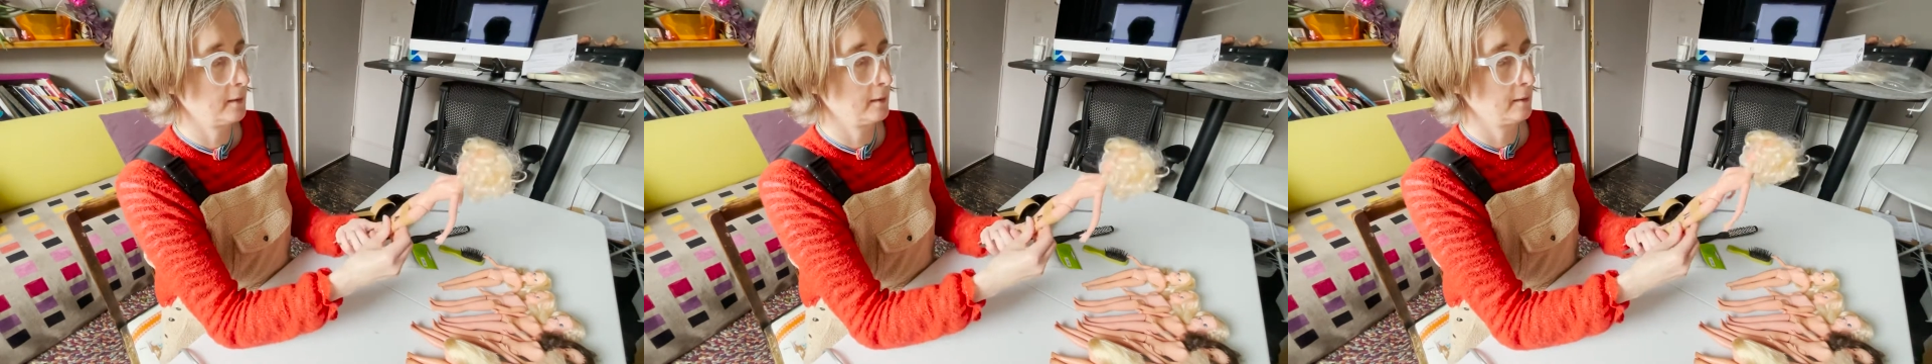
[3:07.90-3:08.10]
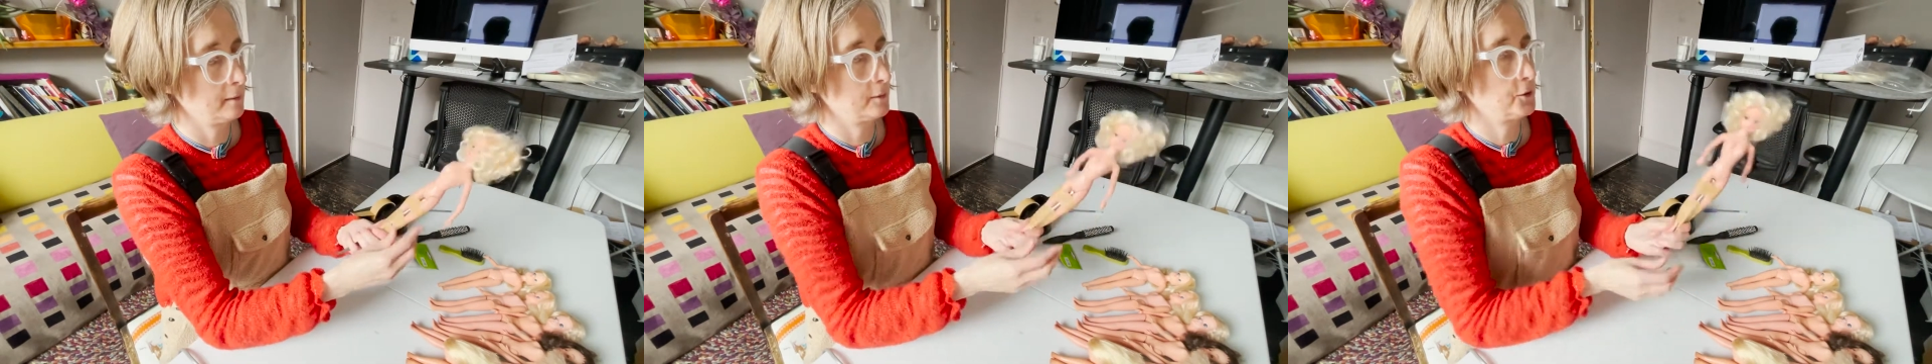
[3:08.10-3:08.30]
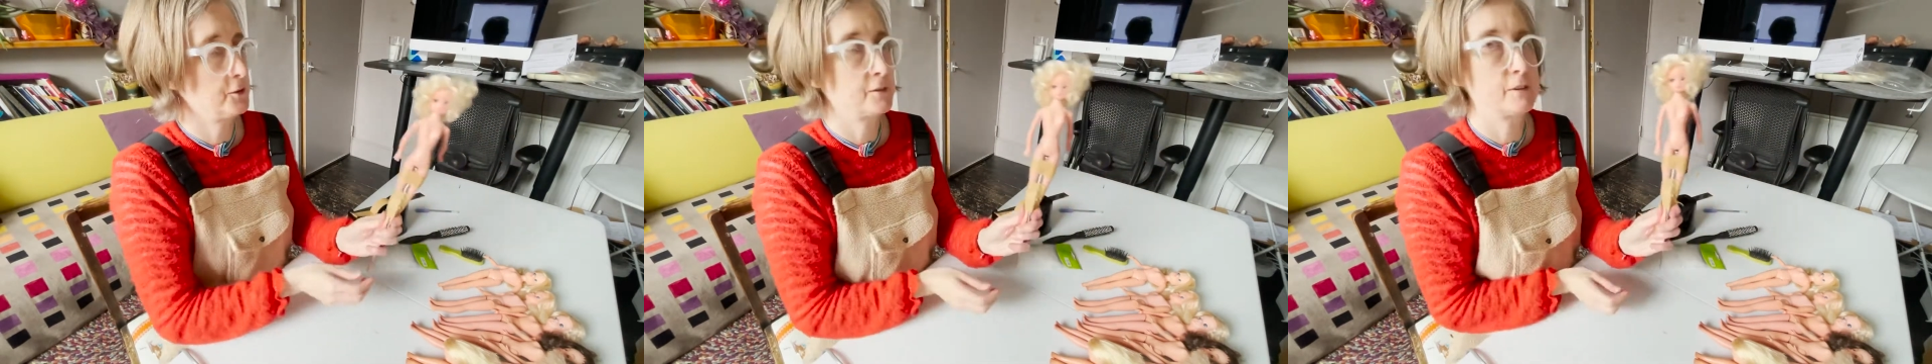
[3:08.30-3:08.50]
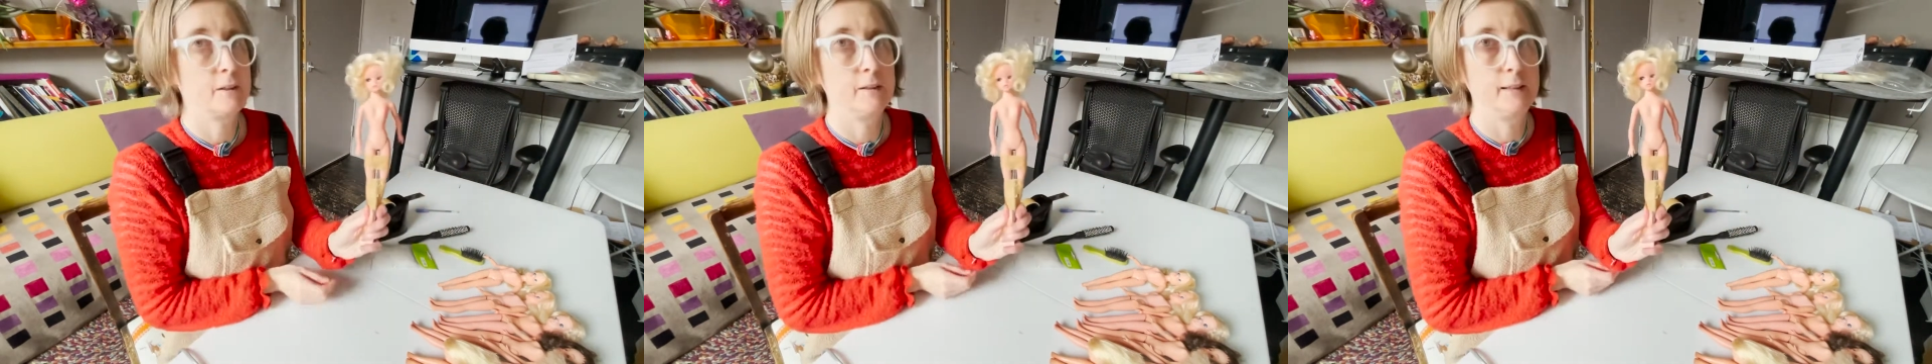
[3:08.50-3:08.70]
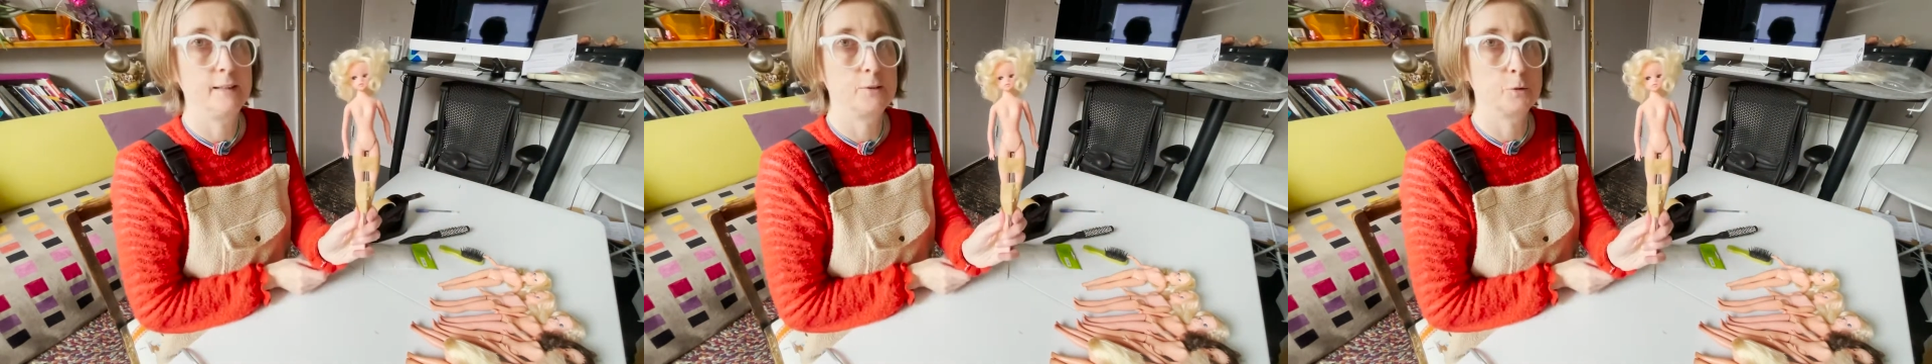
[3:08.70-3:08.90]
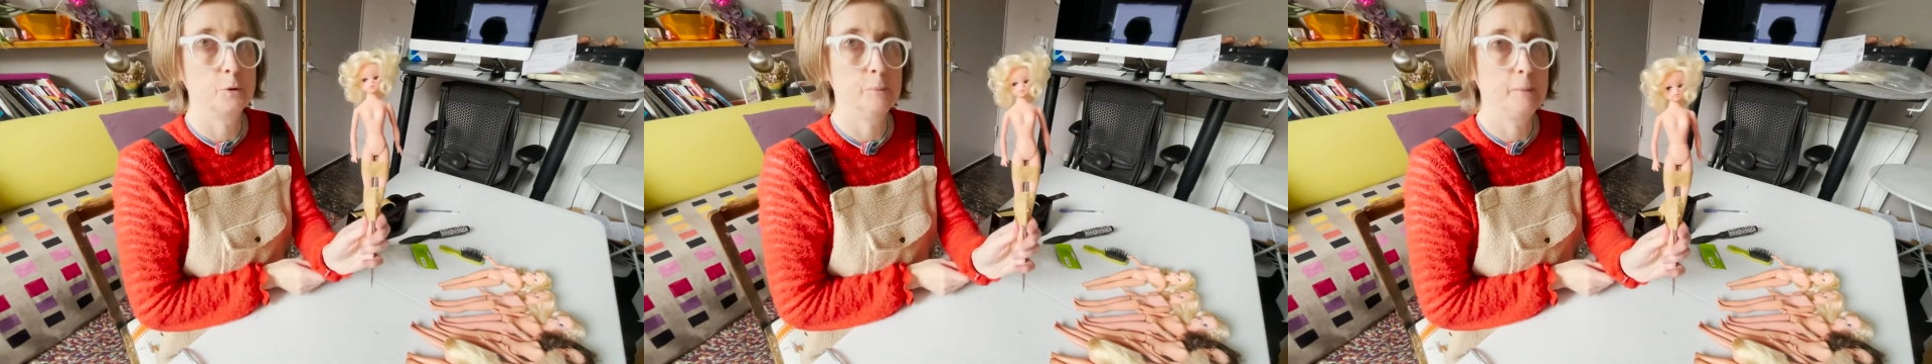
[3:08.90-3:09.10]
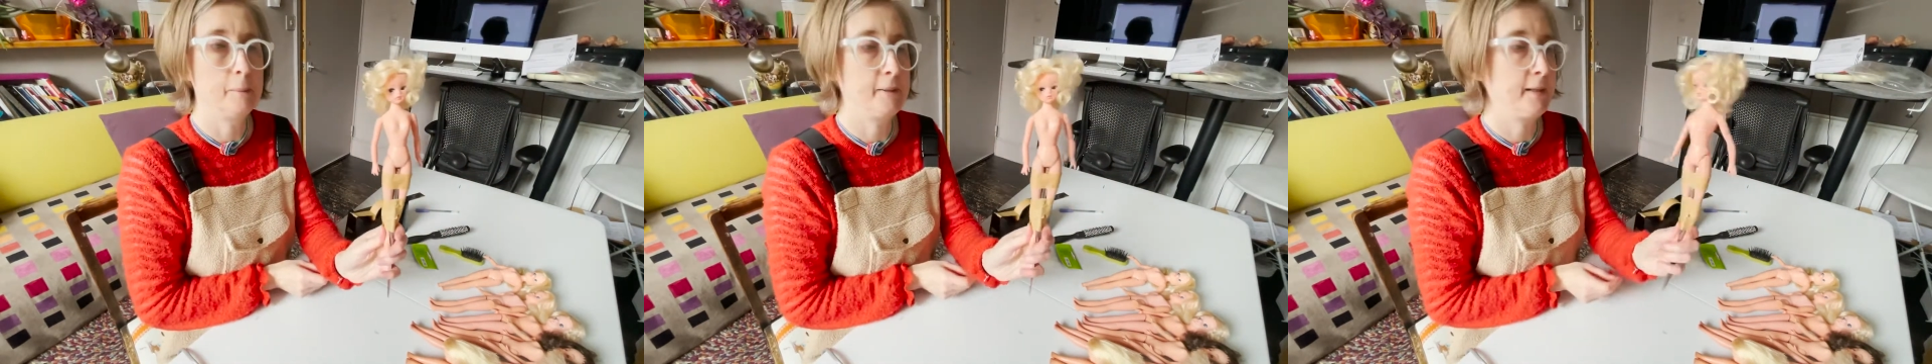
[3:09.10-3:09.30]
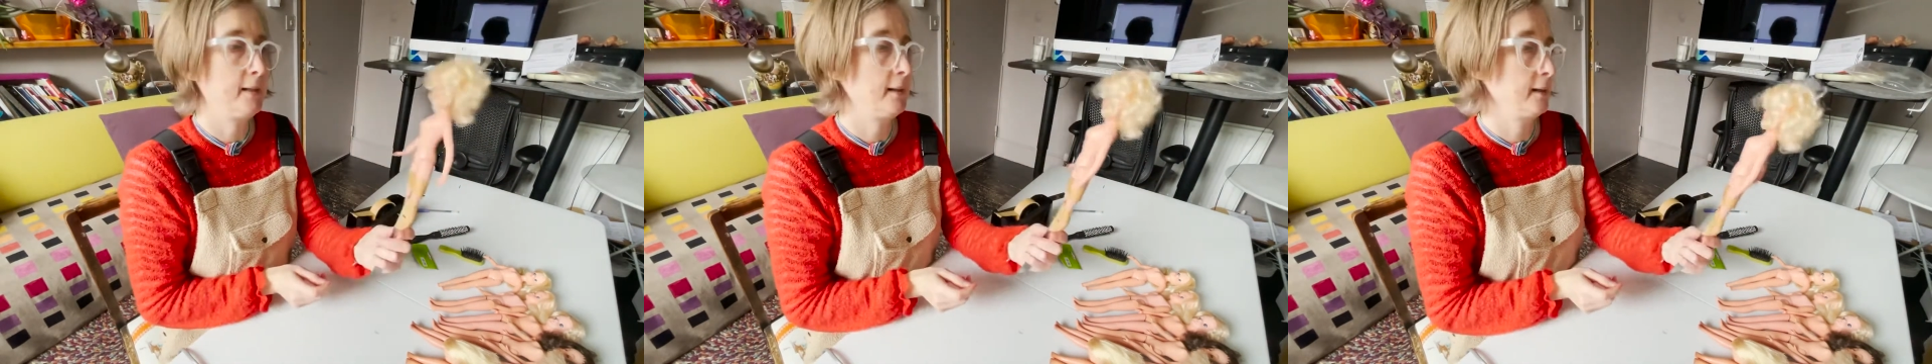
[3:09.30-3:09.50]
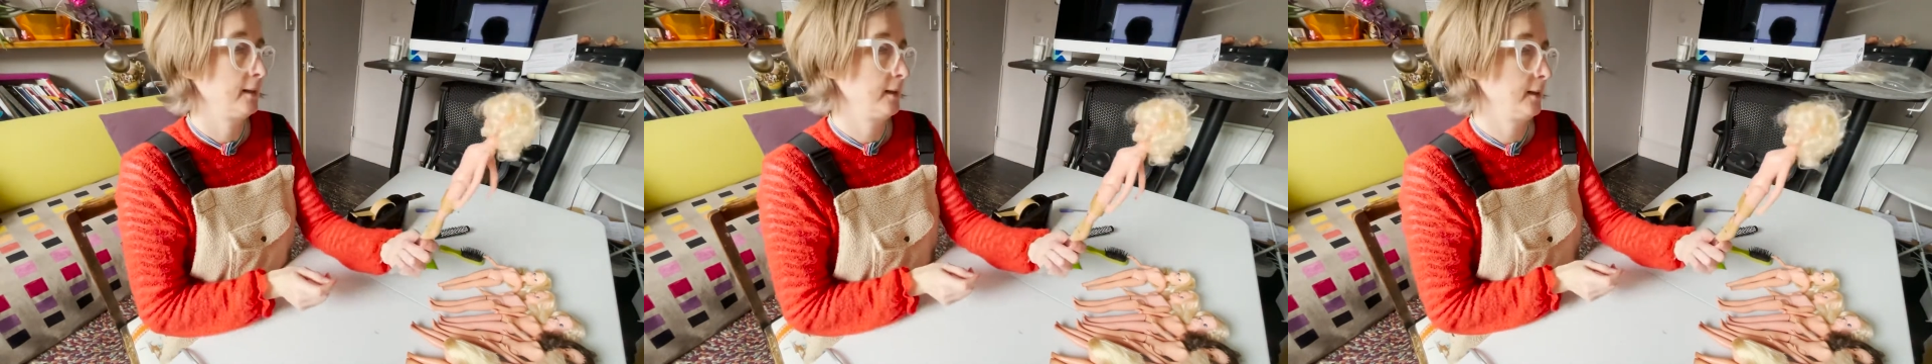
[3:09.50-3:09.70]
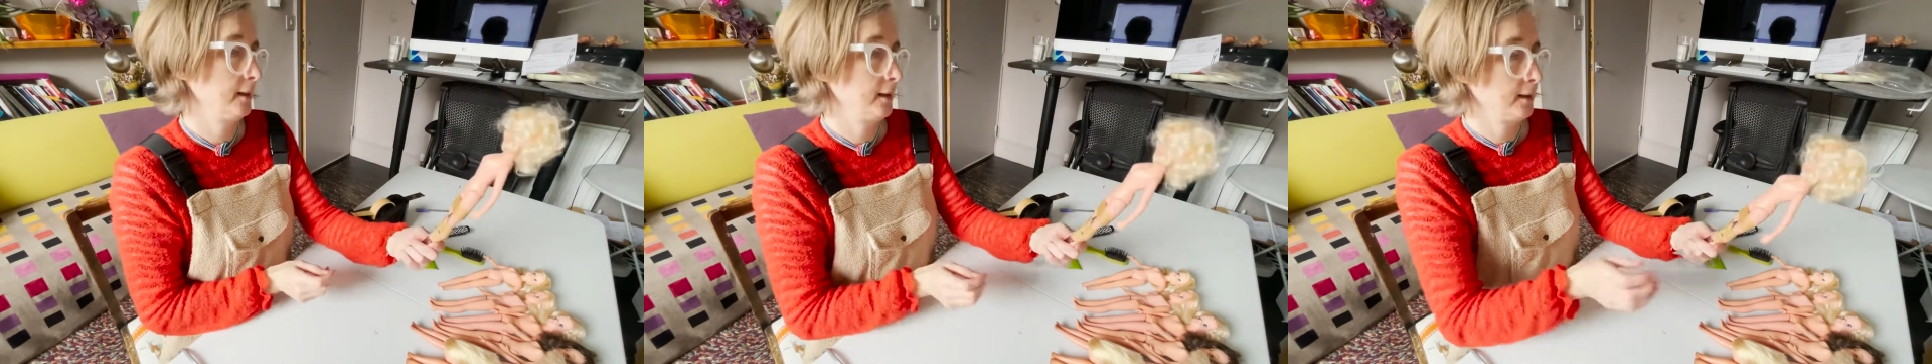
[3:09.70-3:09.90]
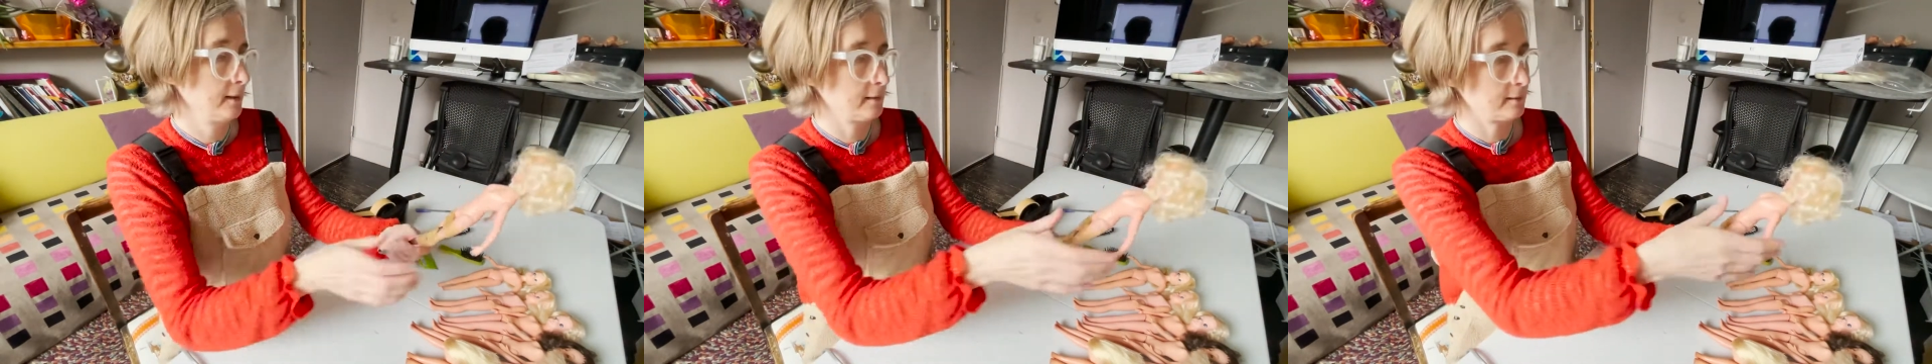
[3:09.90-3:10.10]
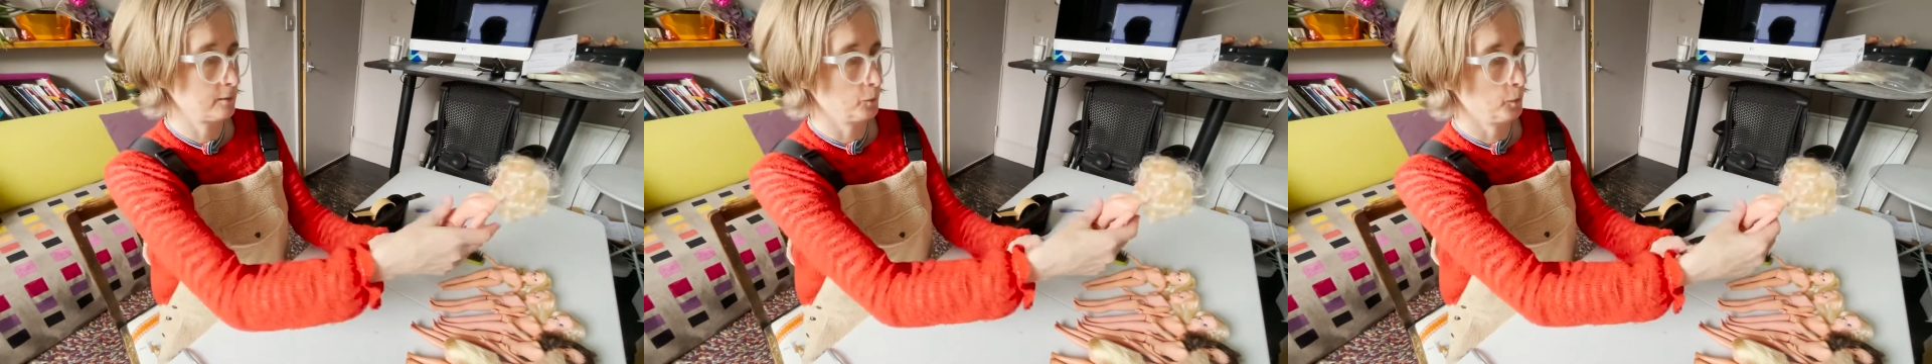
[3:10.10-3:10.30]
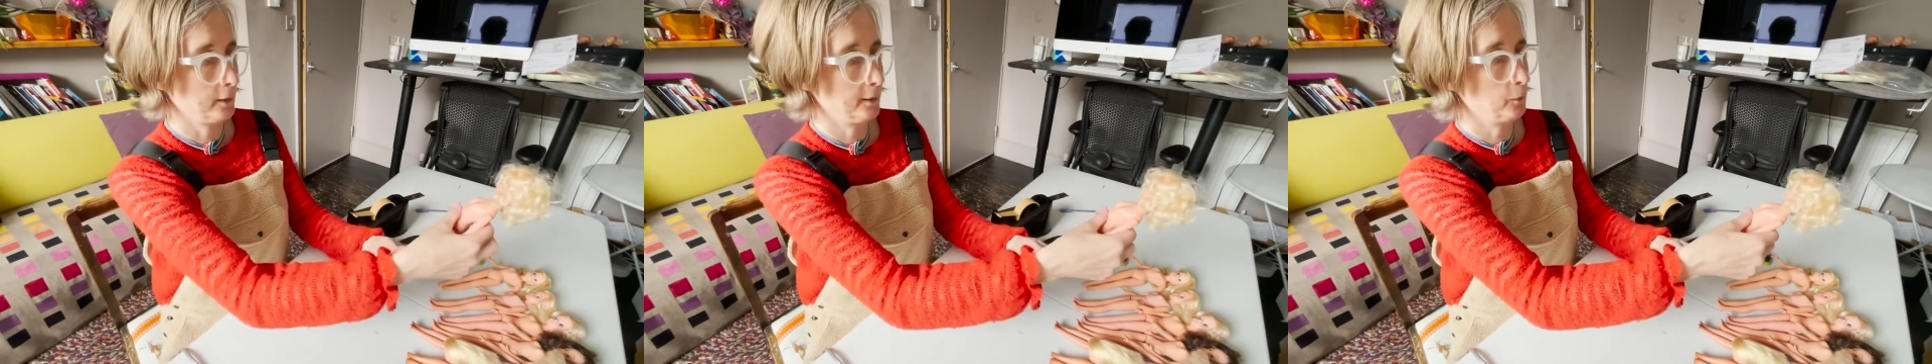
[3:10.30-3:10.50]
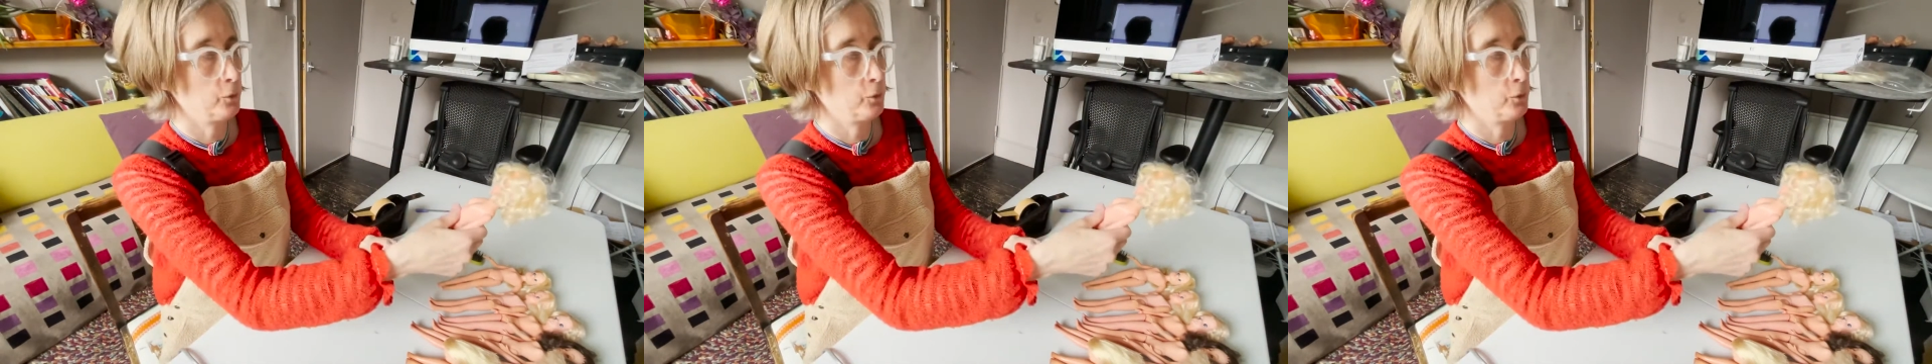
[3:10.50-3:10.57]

So she's turning into a mummy. So what I